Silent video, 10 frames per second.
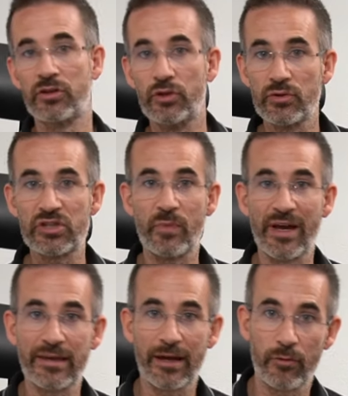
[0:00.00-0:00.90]
used
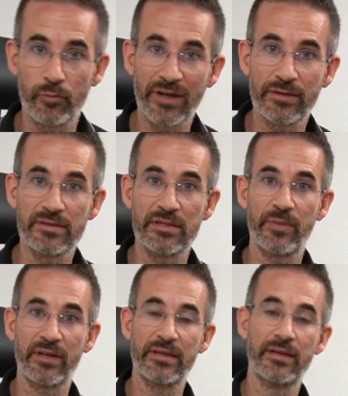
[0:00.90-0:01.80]
by chiropractors in
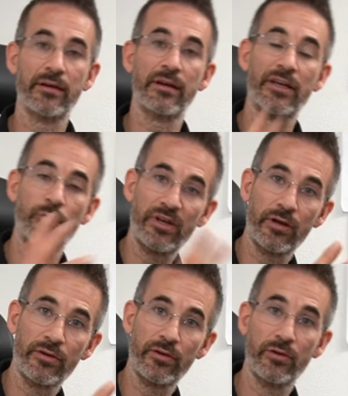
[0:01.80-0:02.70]
particular, and we're
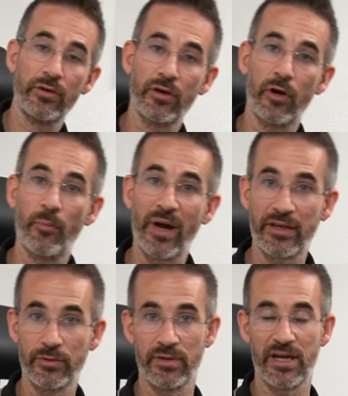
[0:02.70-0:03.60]
going to come
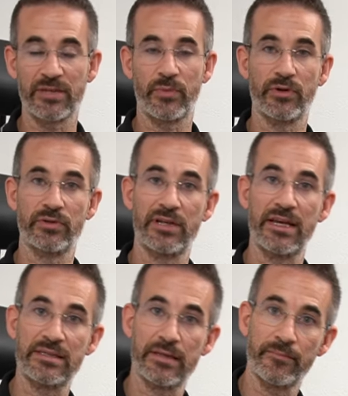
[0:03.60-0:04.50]
back to that point
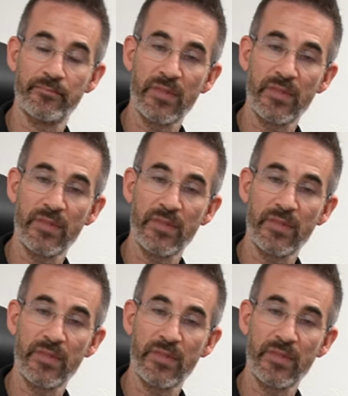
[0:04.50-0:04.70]
later.